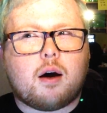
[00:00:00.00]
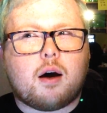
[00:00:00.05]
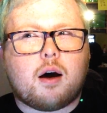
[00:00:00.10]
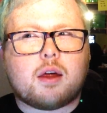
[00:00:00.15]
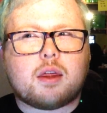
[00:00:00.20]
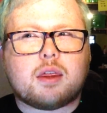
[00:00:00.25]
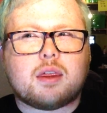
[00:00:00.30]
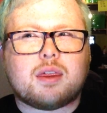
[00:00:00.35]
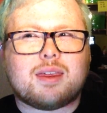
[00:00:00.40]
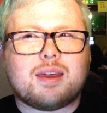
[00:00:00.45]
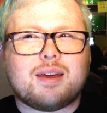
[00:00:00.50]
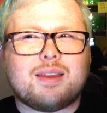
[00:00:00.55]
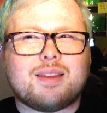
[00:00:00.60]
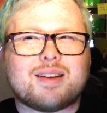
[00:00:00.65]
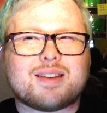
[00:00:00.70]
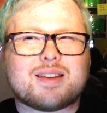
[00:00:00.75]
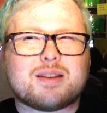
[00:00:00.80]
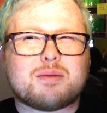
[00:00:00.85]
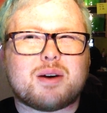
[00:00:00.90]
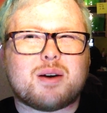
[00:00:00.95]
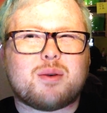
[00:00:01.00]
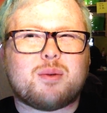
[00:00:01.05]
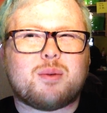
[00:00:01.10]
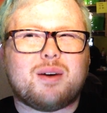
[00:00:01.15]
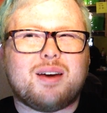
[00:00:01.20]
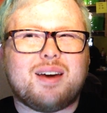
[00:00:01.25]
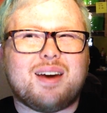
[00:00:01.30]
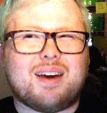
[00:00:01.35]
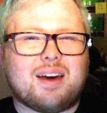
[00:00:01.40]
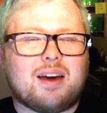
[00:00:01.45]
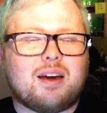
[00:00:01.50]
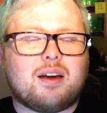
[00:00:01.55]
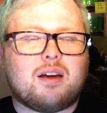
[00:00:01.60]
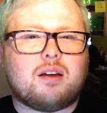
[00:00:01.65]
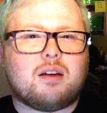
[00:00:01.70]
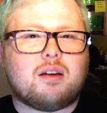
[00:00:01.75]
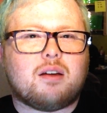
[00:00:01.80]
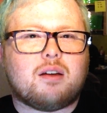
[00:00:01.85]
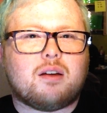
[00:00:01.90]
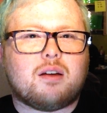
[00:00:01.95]
I think that's about it
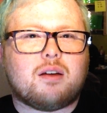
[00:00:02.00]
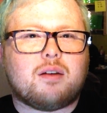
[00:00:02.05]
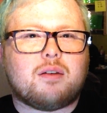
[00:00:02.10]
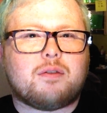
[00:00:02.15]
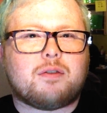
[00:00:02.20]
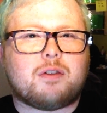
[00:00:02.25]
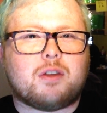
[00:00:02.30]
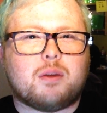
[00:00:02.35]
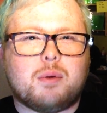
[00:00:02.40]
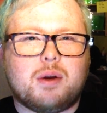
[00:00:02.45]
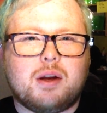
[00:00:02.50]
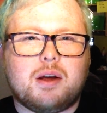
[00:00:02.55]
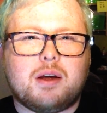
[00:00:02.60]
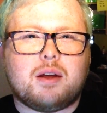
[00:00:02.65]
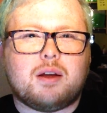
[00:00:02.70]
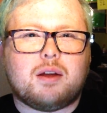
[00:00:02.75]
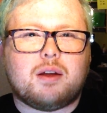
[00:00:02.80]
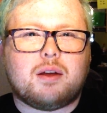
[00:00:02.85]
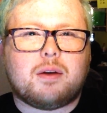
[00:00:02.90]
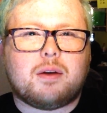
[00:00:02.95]
for the minute.